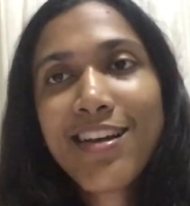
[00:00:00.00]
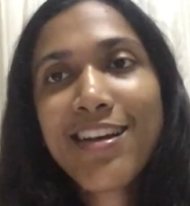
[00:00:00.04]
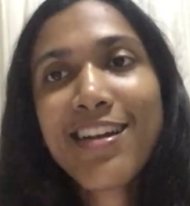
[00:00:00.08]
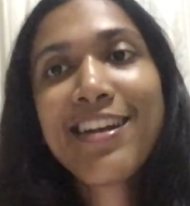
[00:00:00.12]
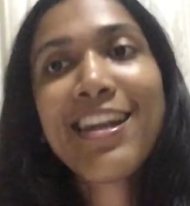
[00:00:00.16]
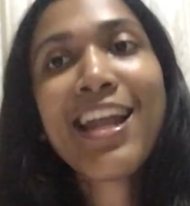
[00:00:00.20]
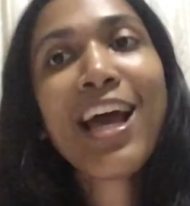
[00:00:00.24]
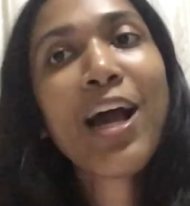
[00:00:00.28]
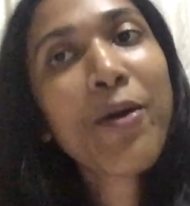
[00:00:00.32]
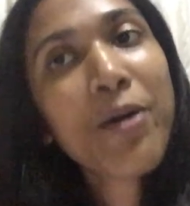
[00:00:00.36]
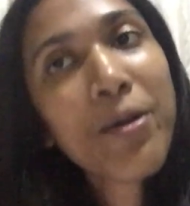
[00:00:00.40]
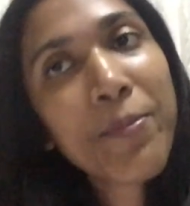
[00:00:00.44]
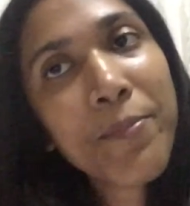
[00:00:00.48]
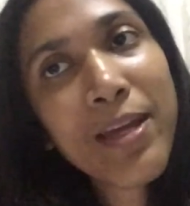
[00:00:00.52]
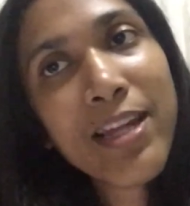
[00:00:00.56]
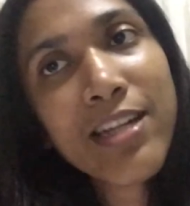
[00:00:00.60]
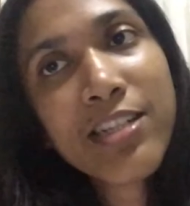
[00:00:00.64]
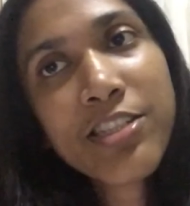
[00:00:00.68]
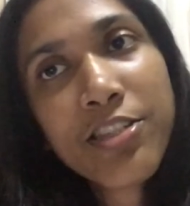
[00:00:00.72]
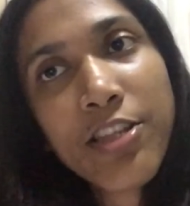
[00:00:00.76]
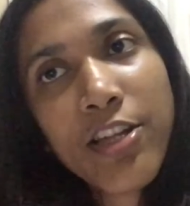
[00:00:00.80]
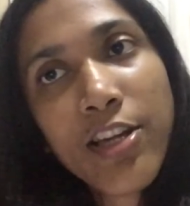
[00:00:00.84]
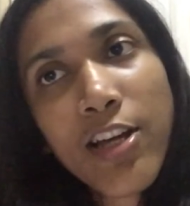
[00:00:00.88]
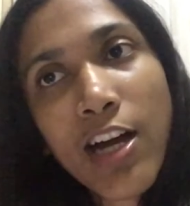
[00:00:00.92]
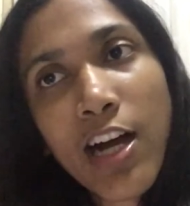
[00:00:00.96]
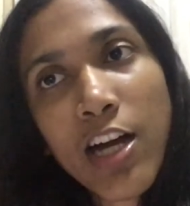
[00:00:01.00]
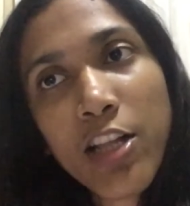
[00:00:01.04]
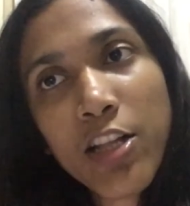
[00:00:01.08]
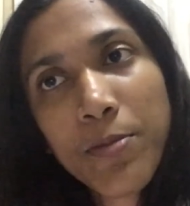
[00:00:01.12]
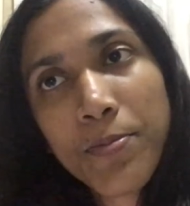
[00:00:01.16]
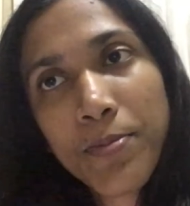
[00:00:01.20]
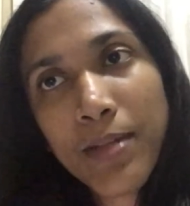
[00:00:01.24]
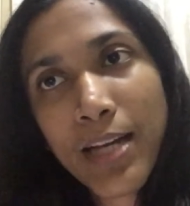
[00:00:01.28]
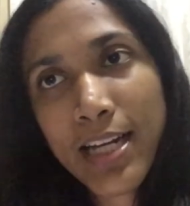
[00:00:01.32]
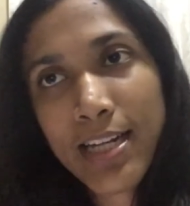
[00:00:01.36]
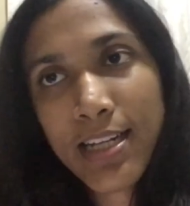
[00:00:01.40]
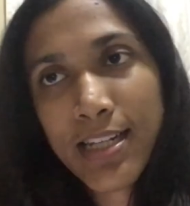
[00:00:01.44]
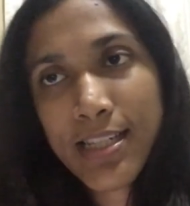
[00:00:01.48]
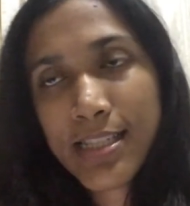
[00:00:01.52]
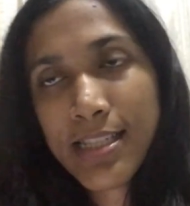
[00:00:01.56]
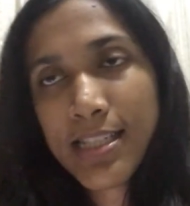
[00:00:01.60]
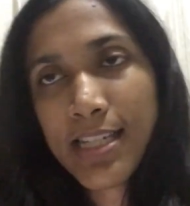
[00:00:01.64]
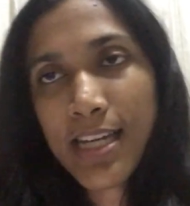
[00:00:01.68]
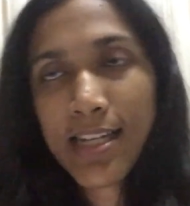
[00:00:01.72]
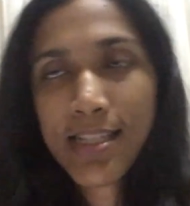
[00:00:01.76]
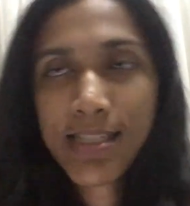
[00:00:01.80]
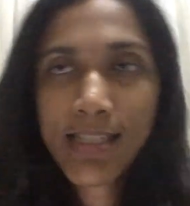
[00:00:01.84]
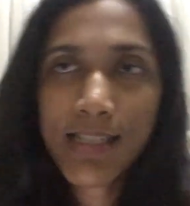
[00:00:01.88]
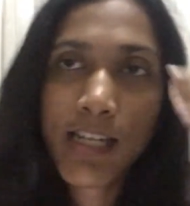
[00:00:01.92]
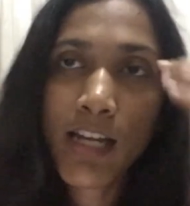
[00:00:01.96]
Now we made it to the color blindness
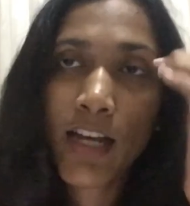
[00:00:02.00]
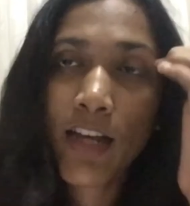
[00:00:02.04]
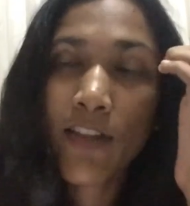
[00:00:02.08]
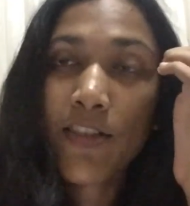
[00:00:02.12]
test.